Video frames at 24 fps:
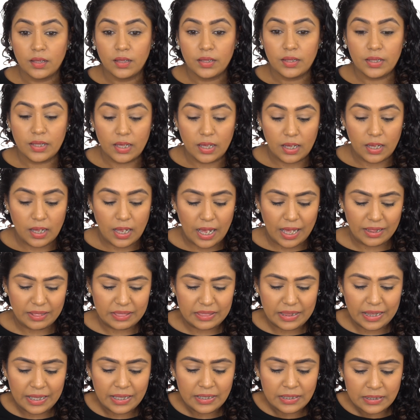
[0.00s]
Yeah, I
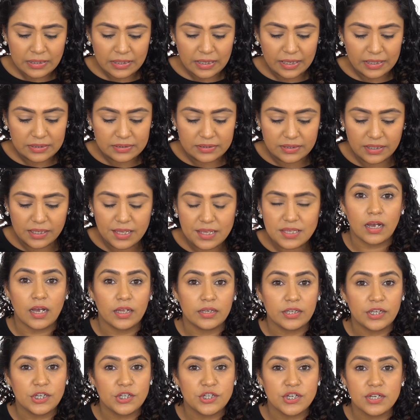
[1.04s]
think like this
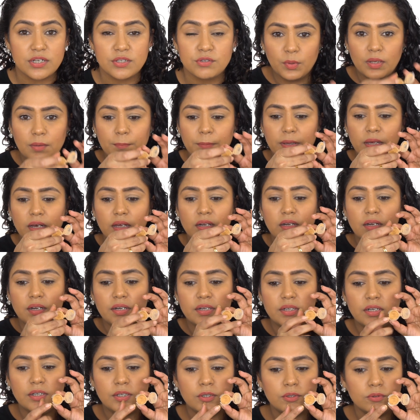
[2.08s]
honey shade will be a
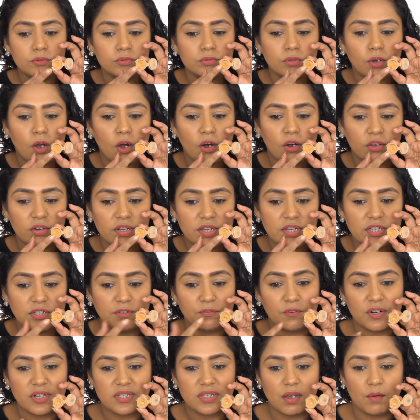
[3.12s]
little too orange
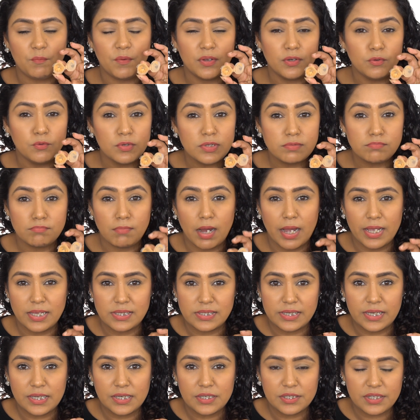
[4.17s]
for someone who is my
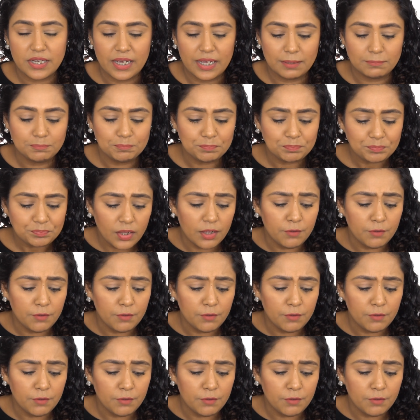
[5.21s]
skin type.